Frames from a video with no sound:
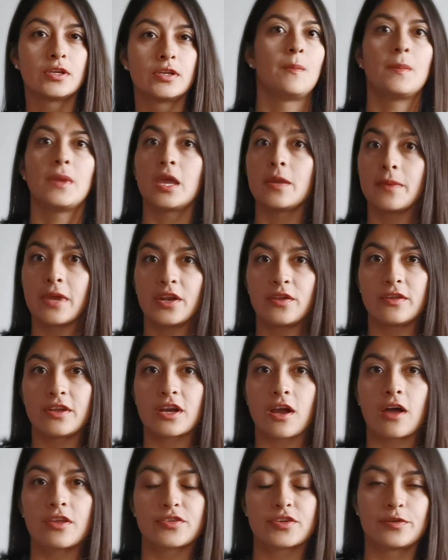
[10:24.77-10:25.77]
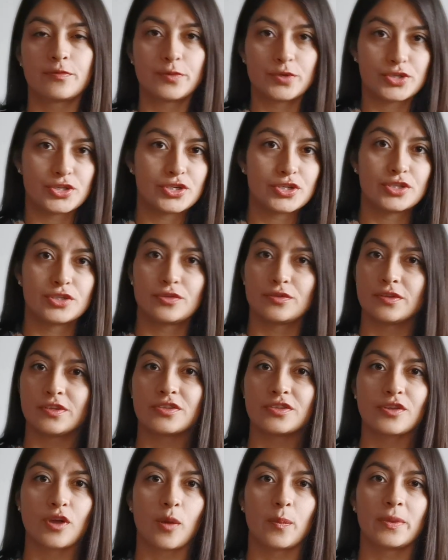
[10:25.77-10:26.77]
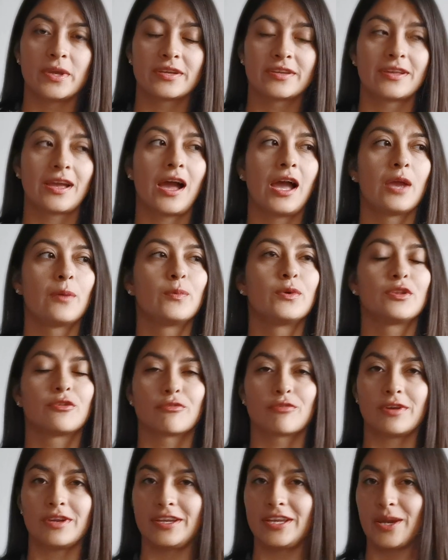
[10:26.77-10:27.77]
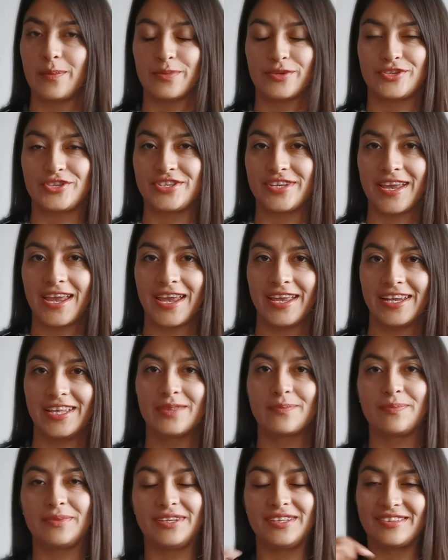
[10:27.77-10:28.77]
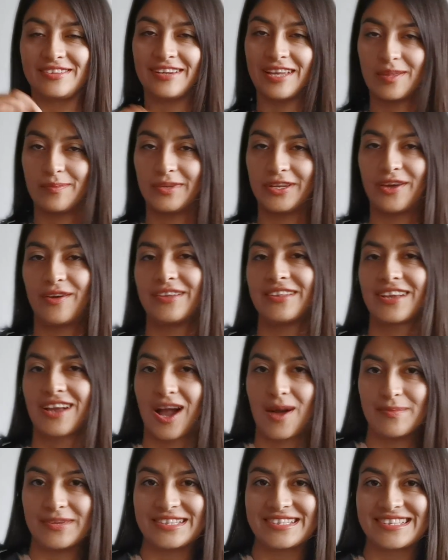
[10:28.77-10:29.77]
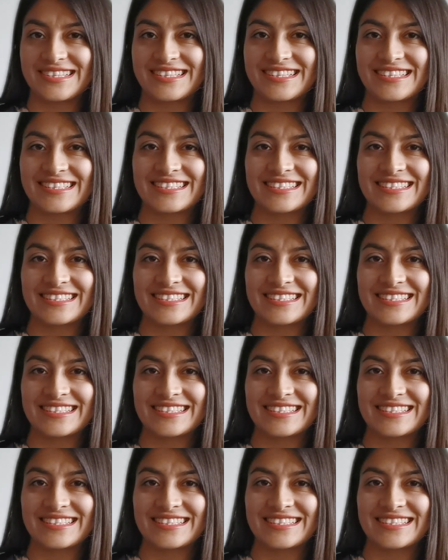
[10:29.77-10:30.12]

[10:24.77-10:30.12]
maybe another contribution to this topic, I would really appreciate it. Please let me know in the comments.